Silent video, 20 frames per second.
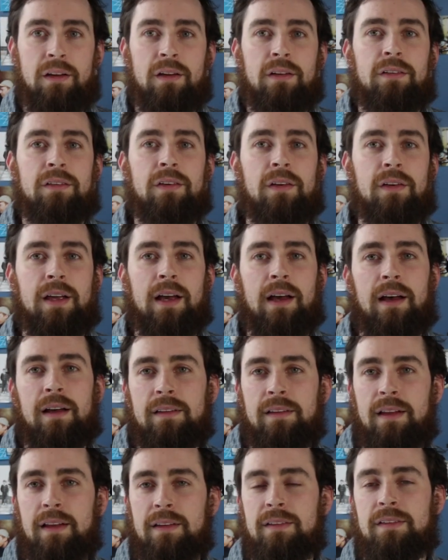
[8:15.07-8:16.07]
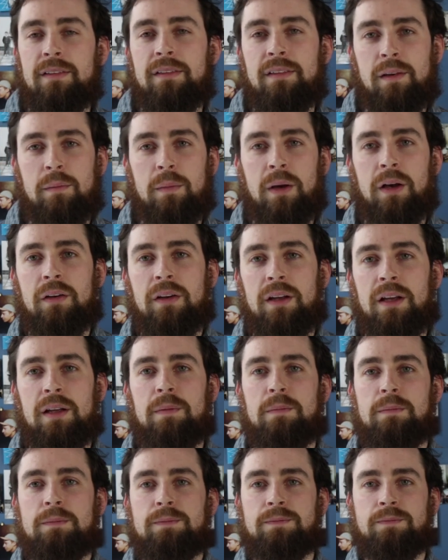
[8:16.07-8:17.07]
So yeah, that's about
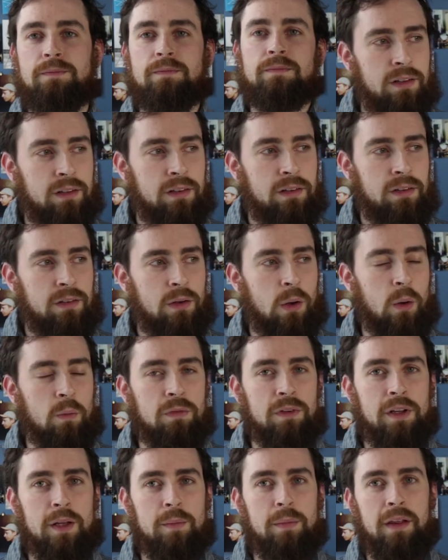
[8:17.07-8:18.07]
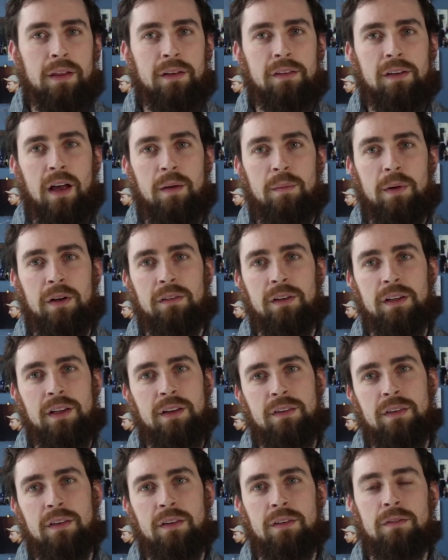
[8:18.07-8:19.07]
it. Hopefully by the time I
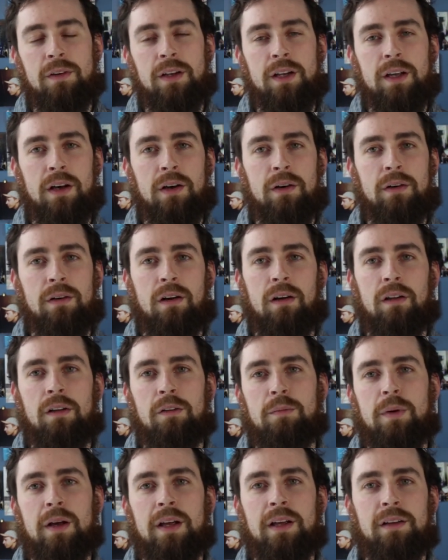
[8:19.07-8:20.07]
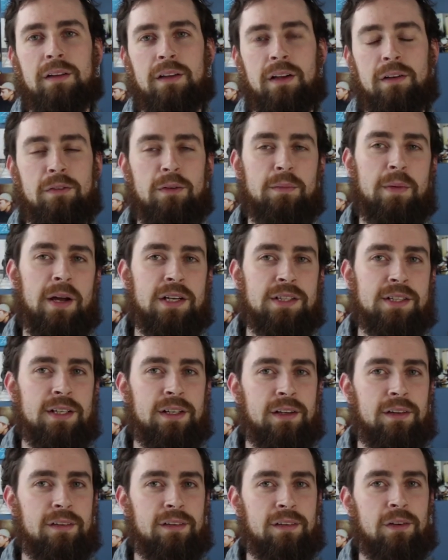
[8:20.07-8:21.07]
release this video, all of my
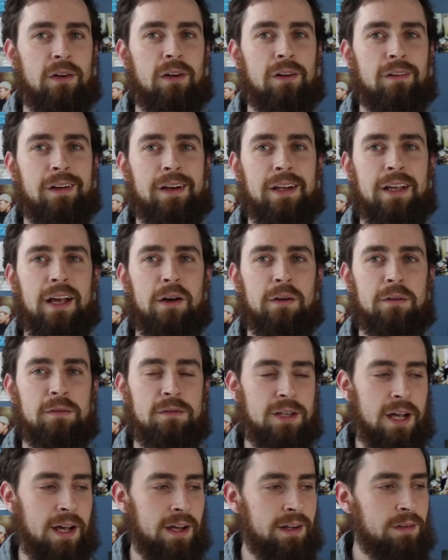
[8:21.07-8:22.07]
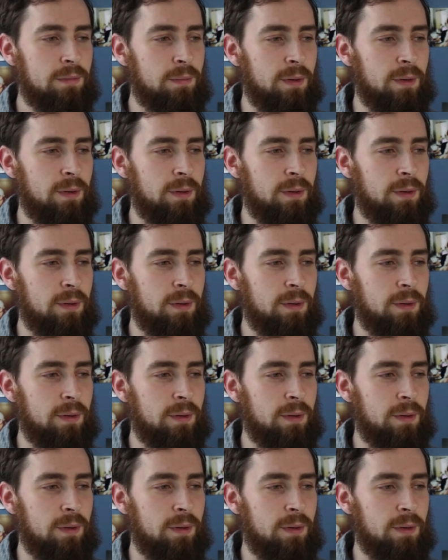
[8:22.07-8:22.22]
information isn't already out of date,